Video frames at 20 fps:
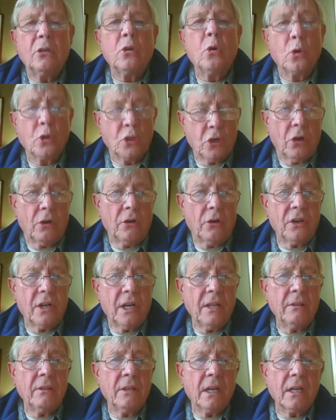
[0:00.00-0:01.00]
caught on.
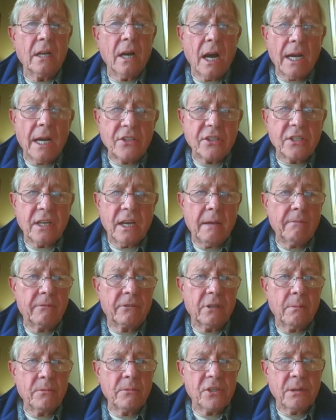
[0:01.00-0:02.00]
And the guys came
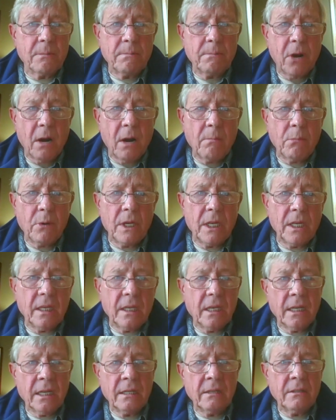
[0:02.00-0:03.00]
from Zimbabwe
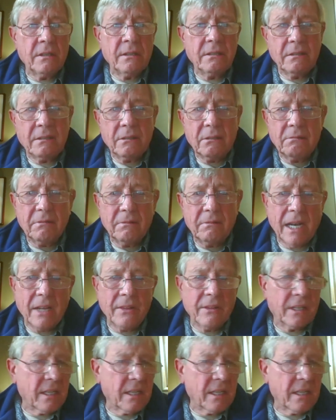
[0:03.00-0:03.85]
and other